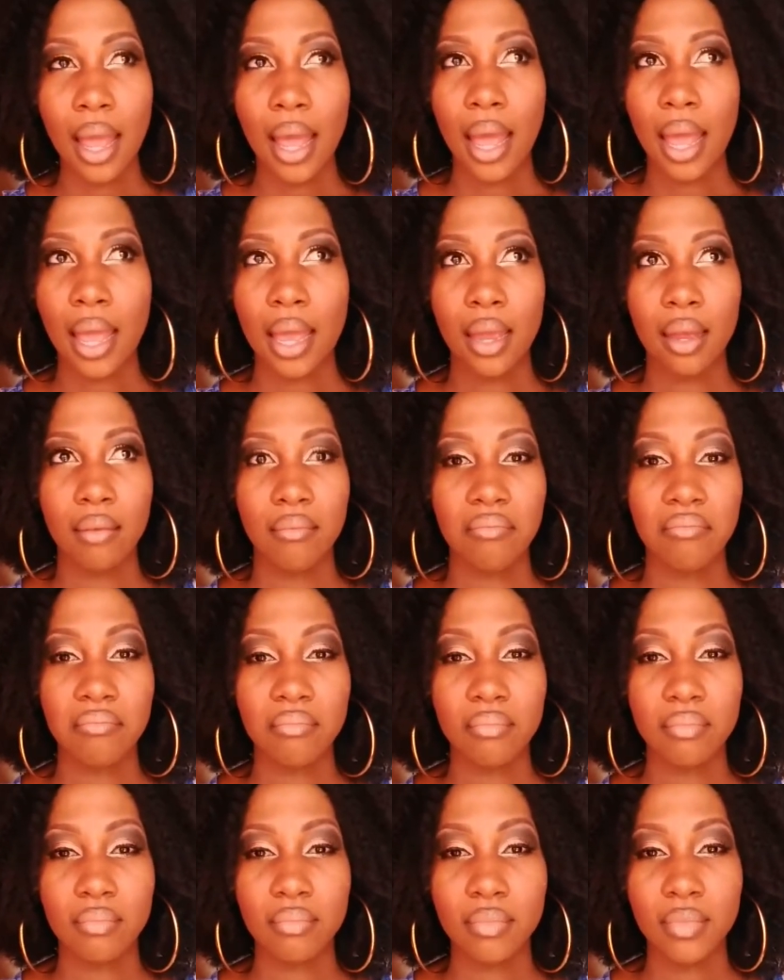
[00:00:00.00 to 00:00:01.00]
And
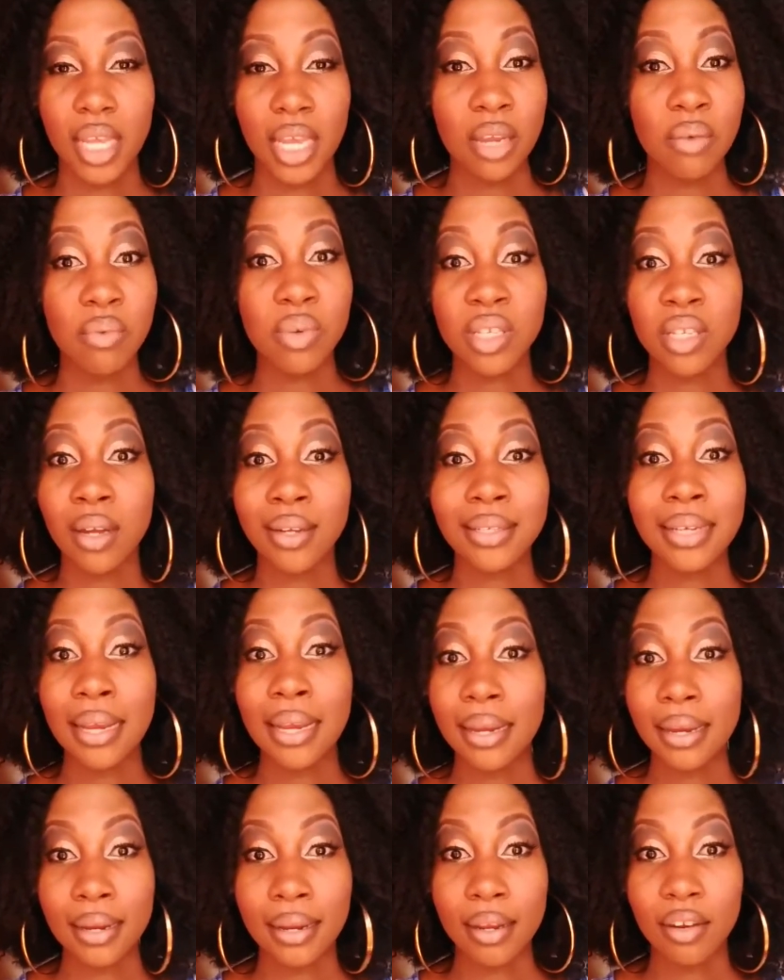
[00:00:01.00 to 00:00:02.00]
he was not
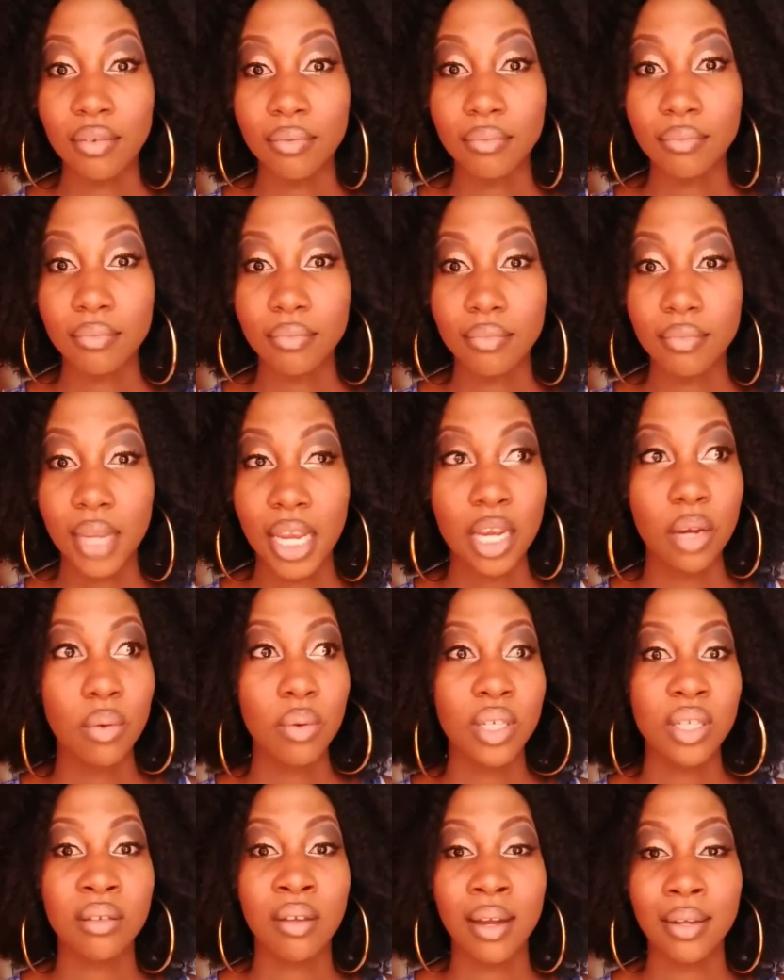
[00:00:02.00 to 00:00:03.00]
taking it. He
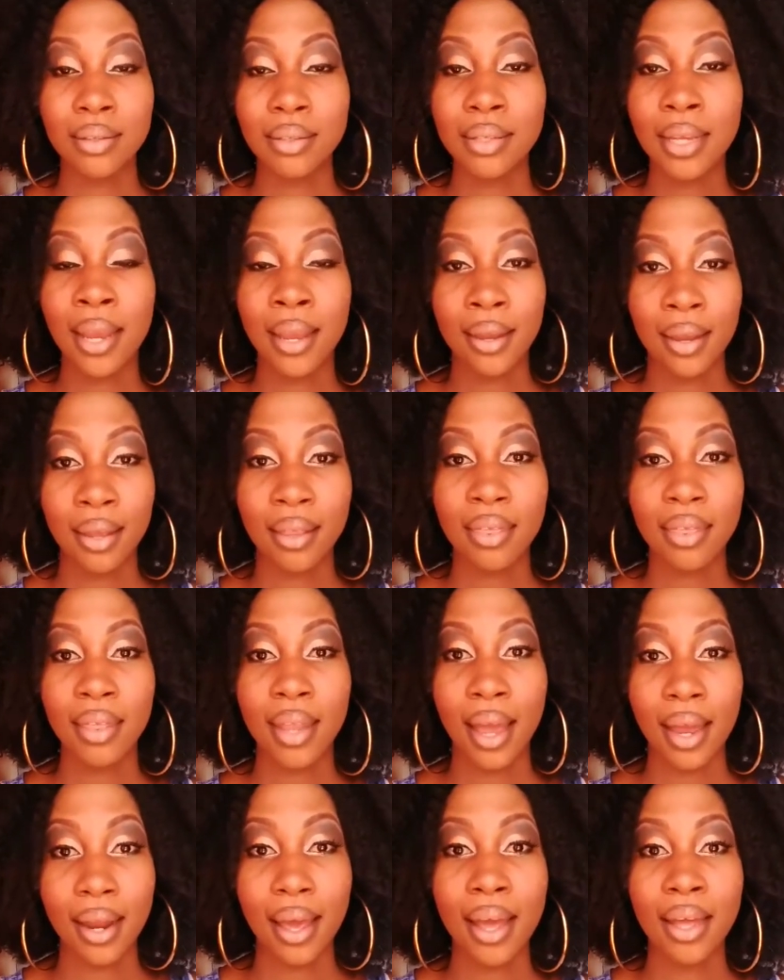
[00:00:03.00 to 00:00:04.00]
was not taking
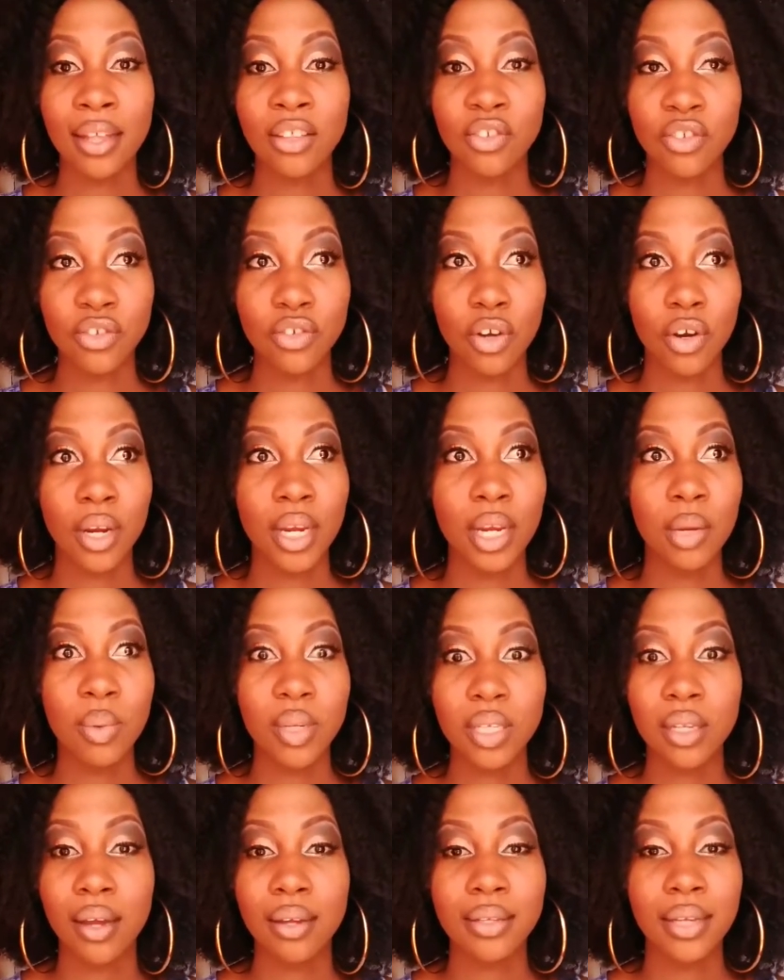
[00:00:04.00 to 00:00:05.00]
that answer. He
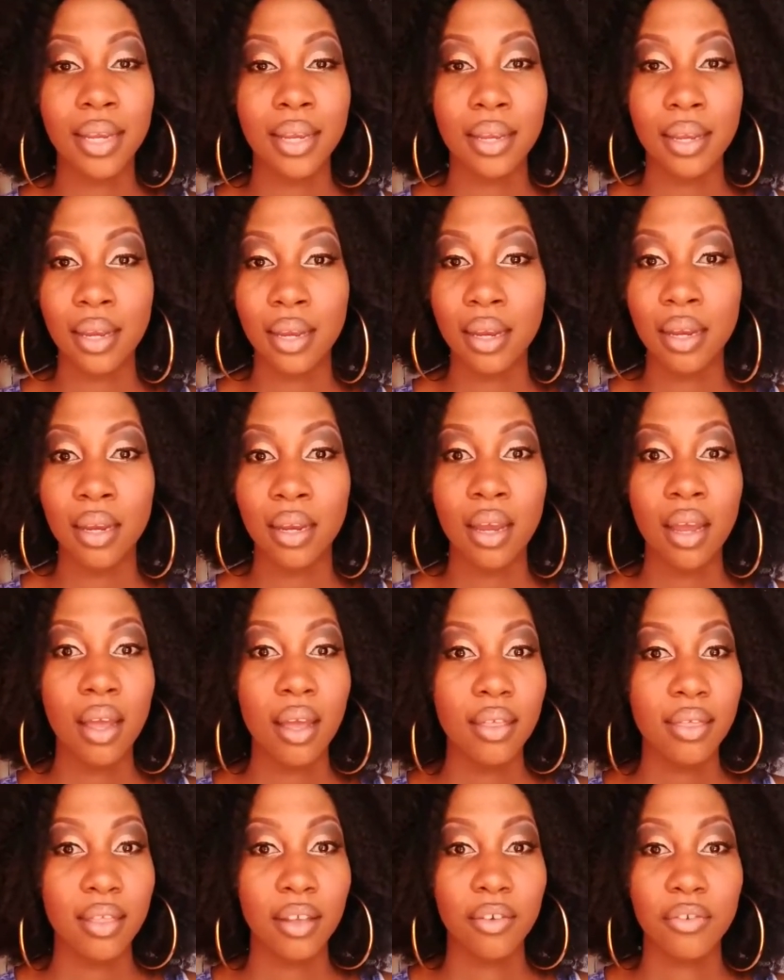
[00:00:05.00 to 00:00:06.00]
was not taking
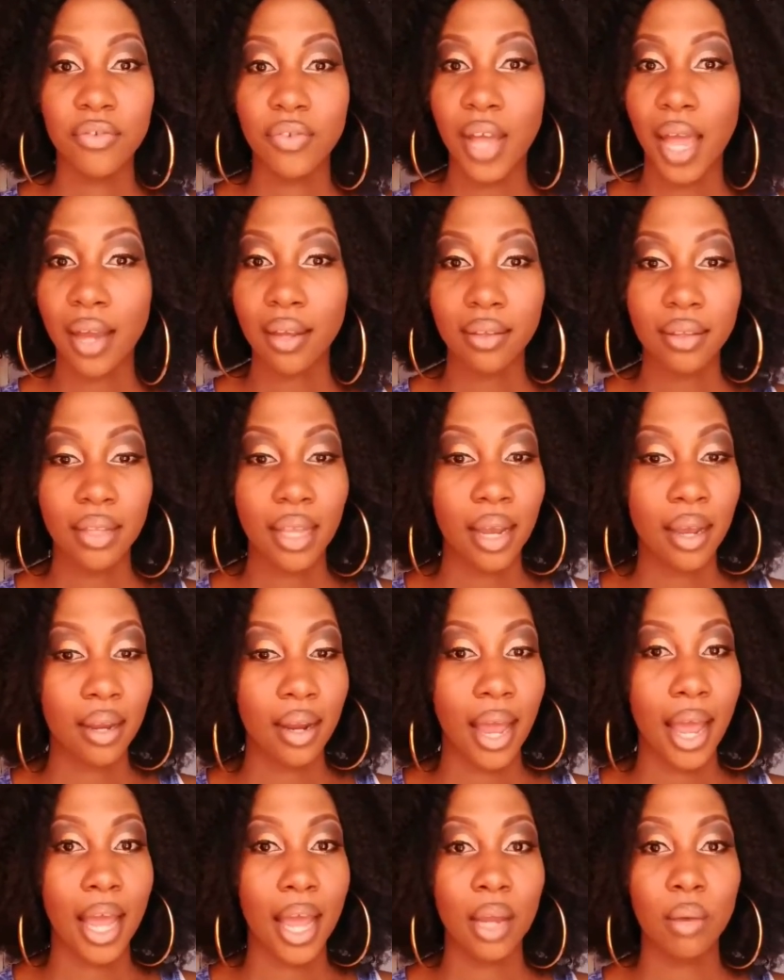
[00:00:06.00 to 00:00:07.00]
the fact that
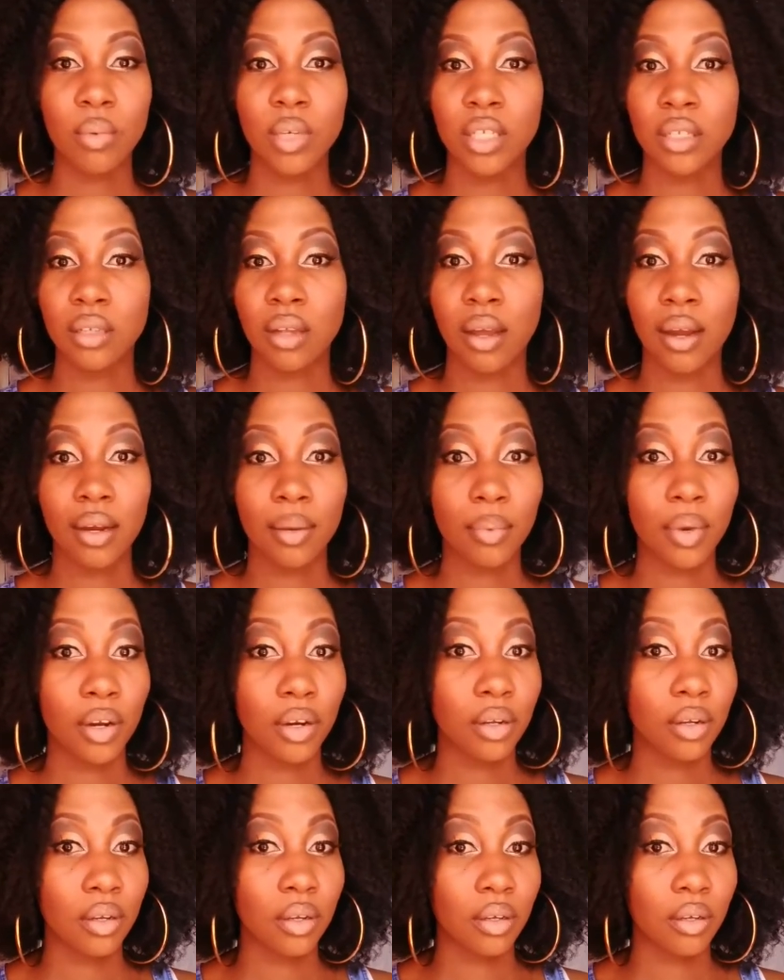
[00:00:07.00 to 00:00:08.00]
I was not
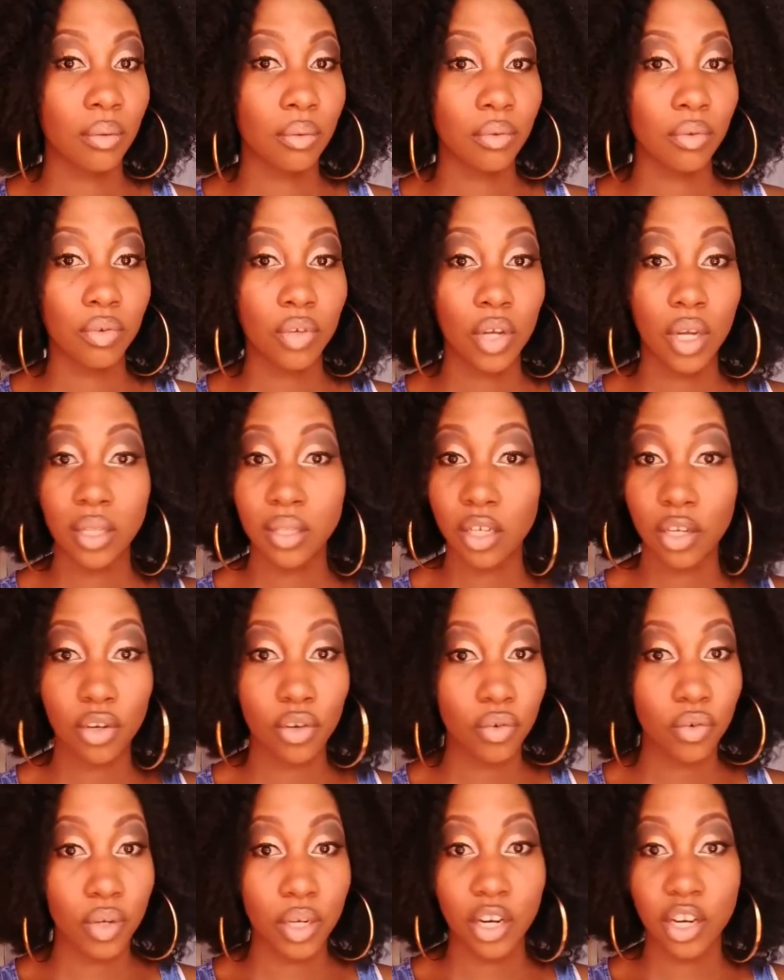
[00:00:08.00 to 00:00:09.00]
gonna
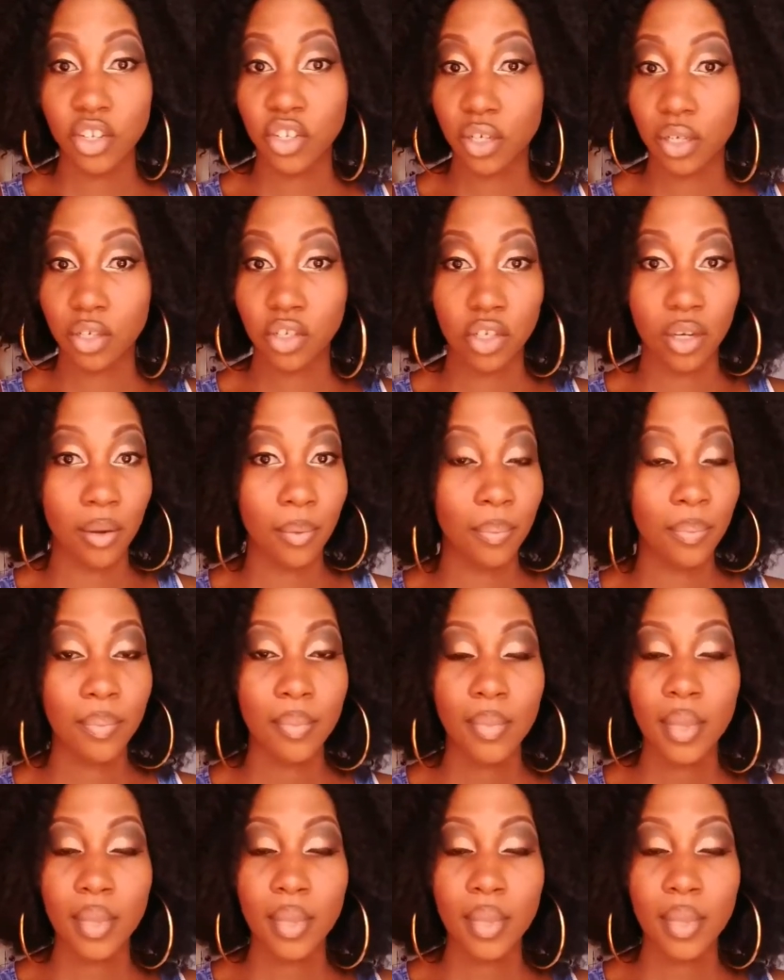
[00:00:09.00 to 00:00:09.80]
continue the relationship.